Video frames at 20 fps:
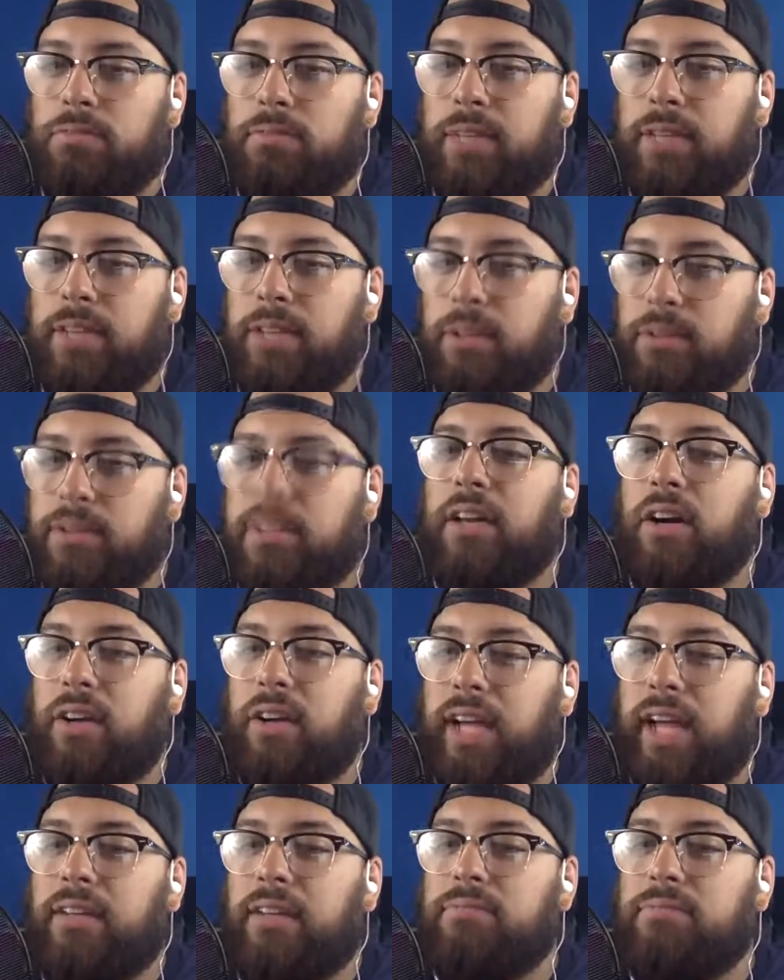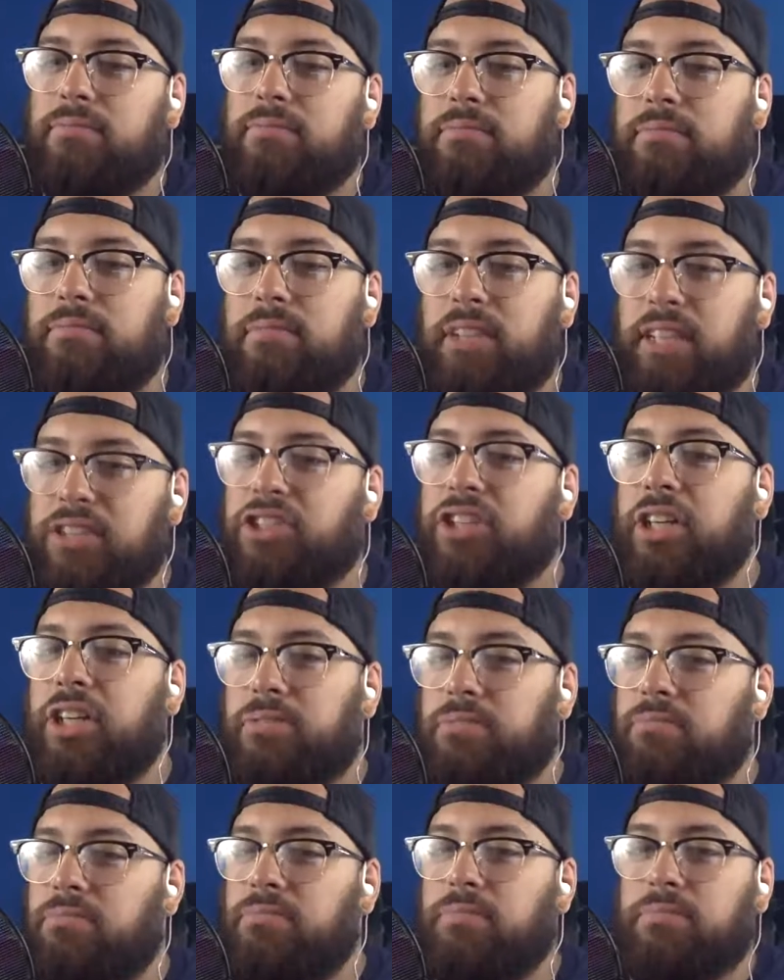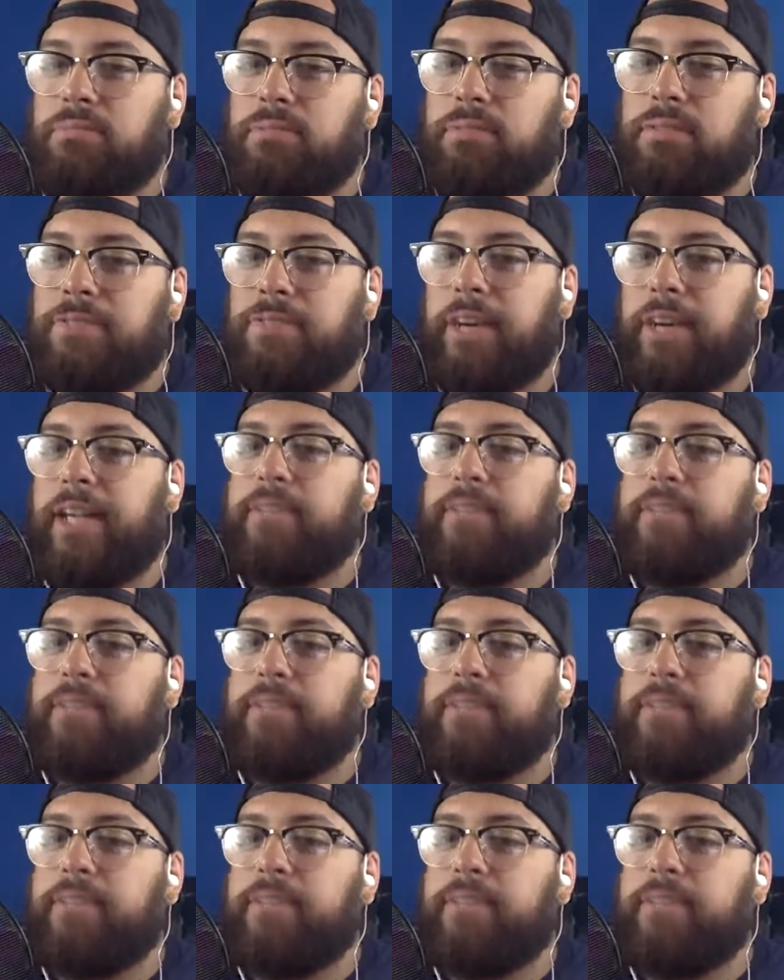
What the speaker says: I thought it was like, okay, it's good, it's fine.